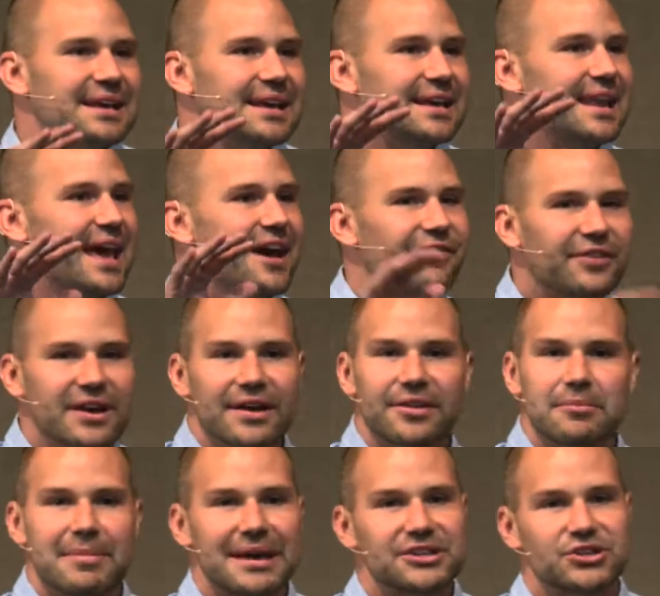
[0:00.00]
In every
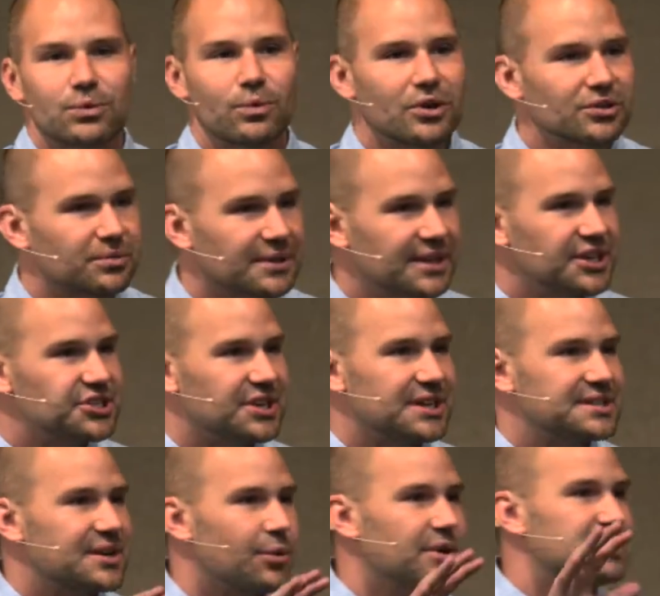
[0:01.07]
other major world religion,
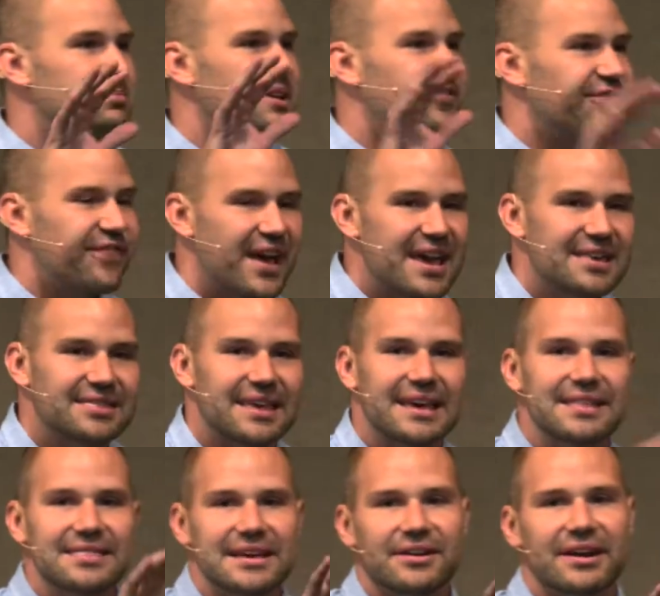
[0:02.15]
it's going to be faith
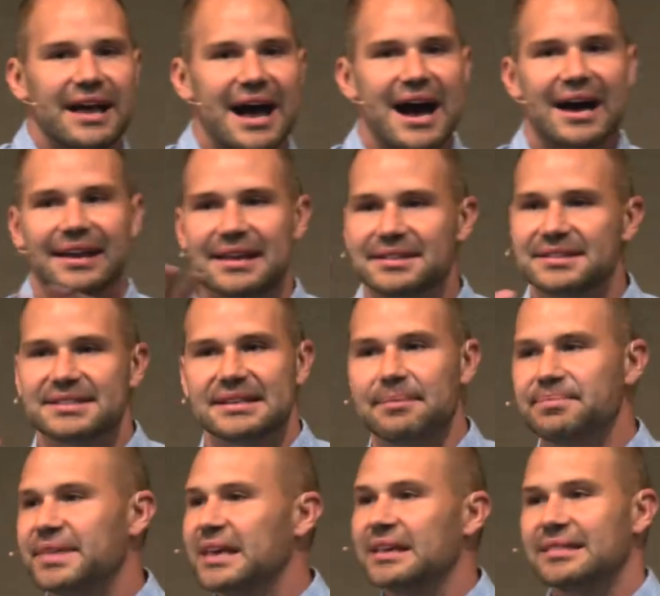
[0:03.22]
in their God and
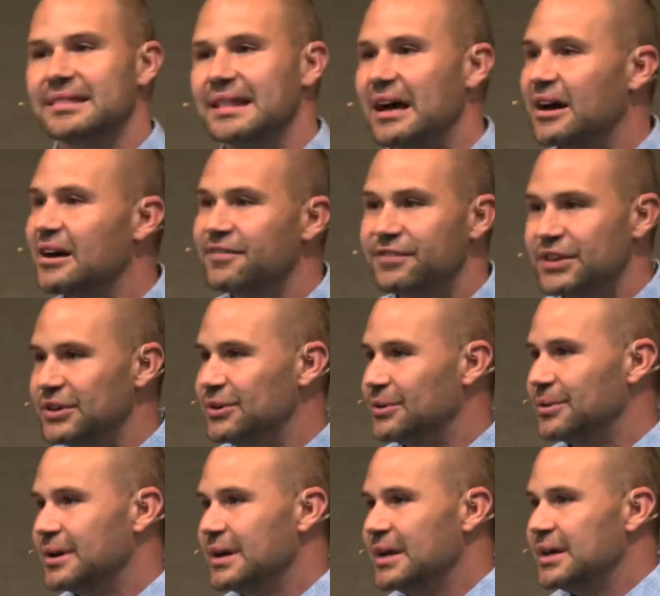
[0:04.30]
something of
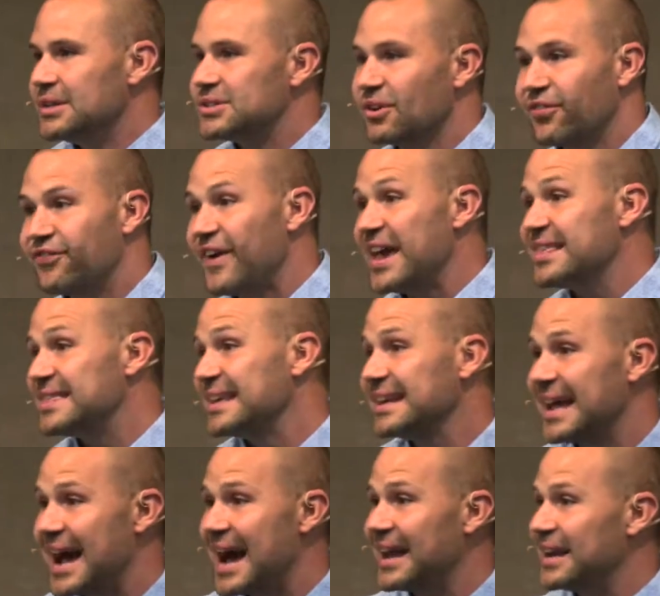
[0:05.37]
you. So faith in
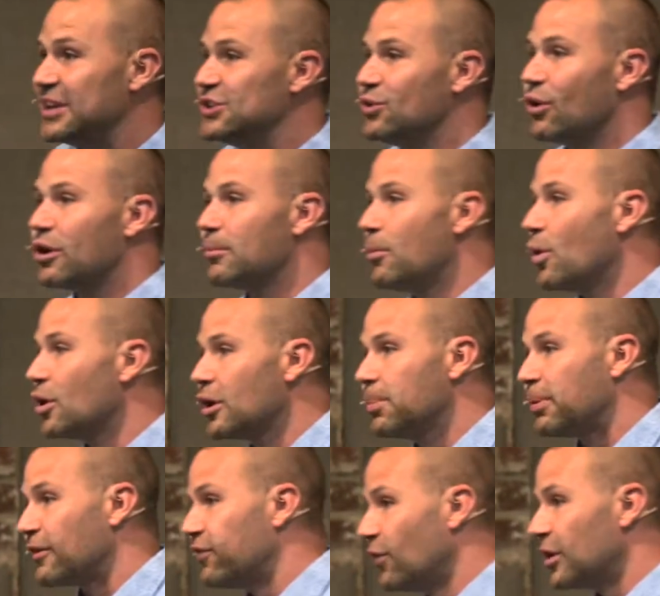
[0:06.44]
God and your moral
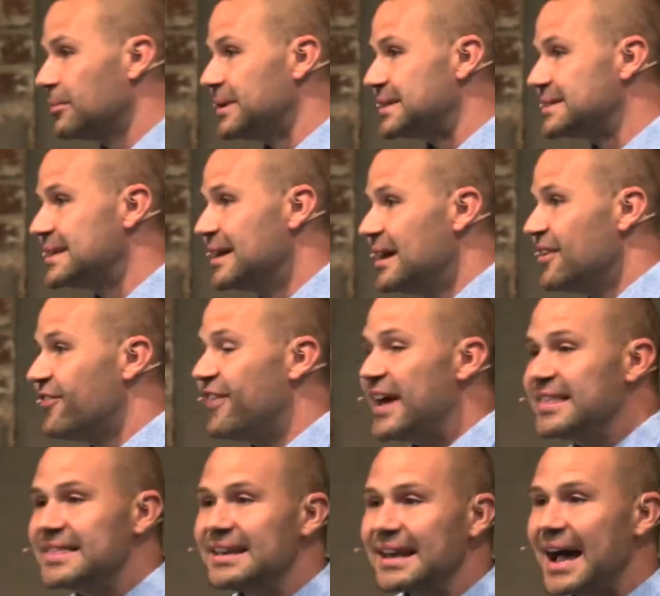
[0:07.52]
performance.
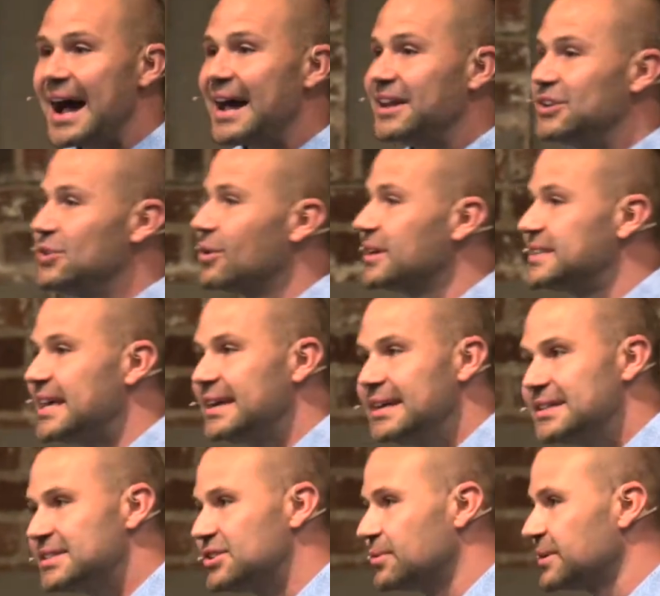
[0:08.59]
Faith in God and your
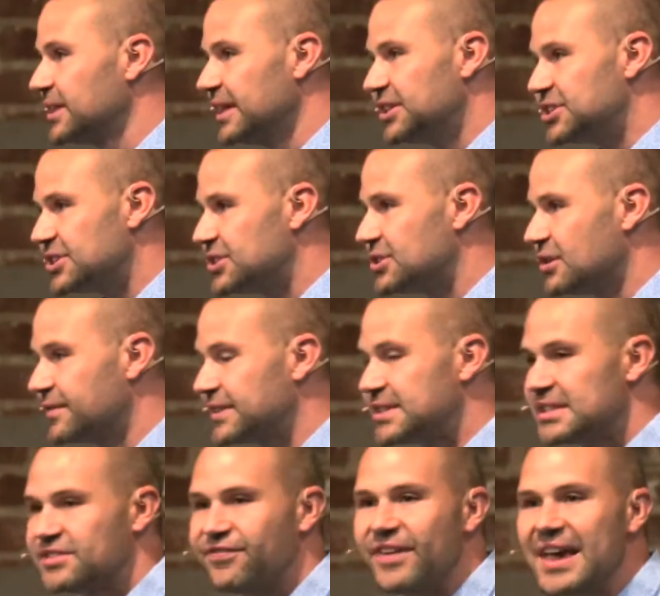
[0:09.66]
attendance to religious
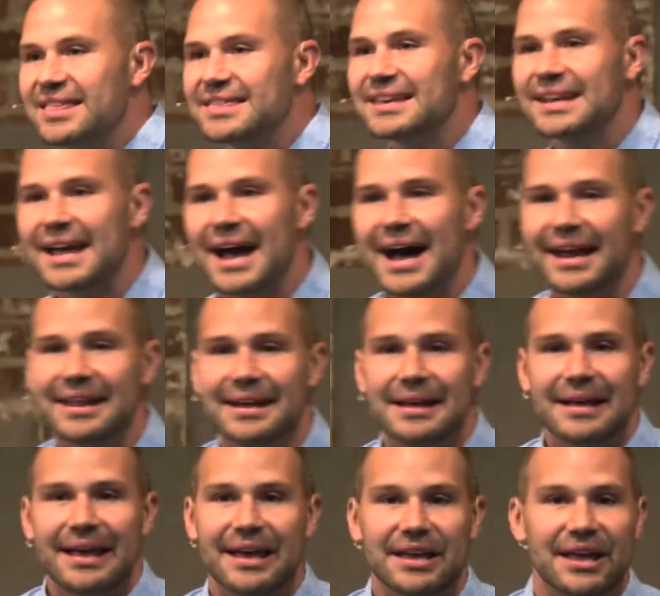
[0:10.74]
services. Faith in God
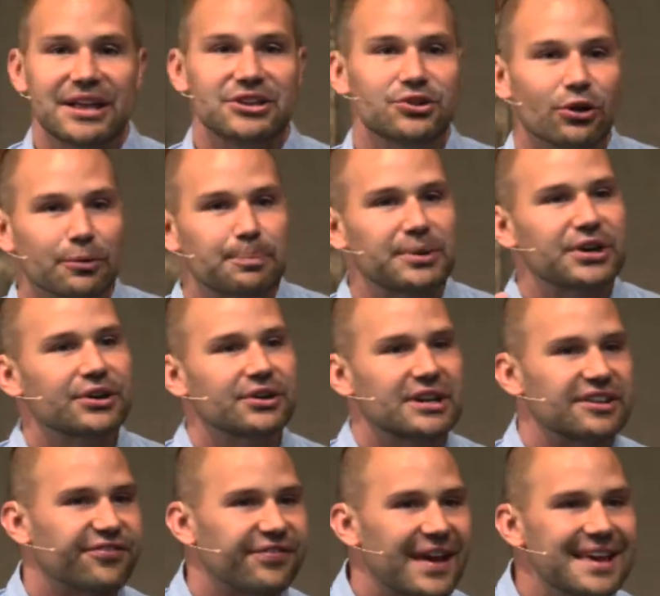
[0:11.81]
and your
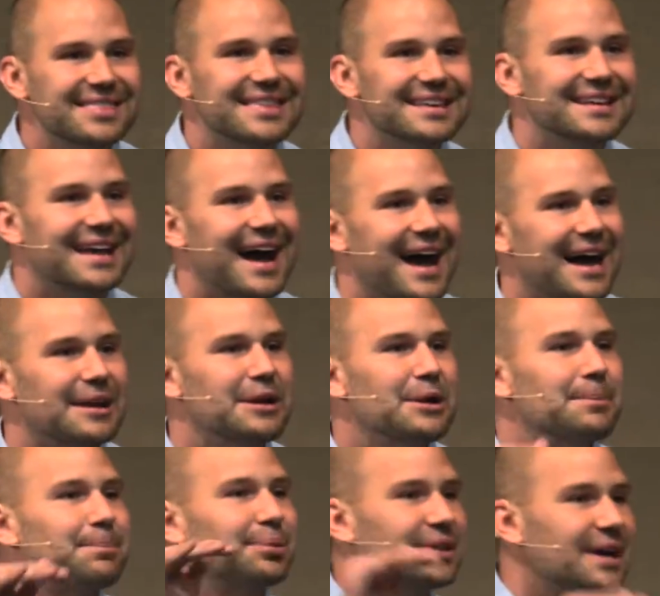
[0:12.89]
purity. Faith in God
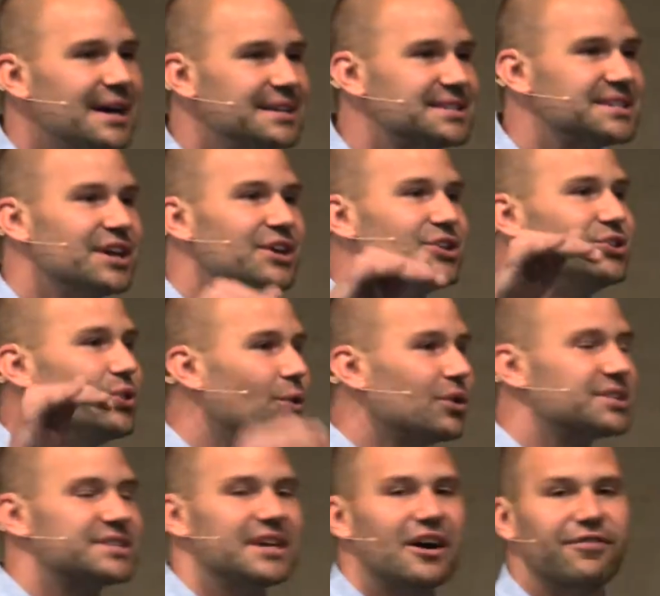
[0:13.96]
plus your
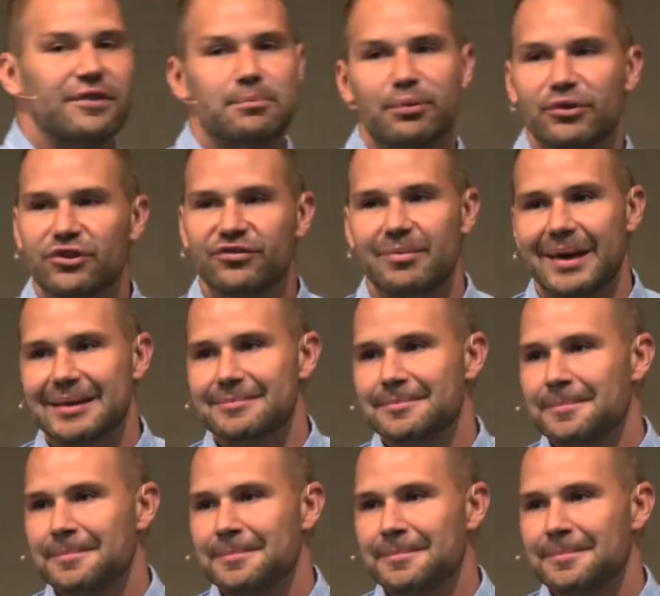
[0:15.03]
self-improvement.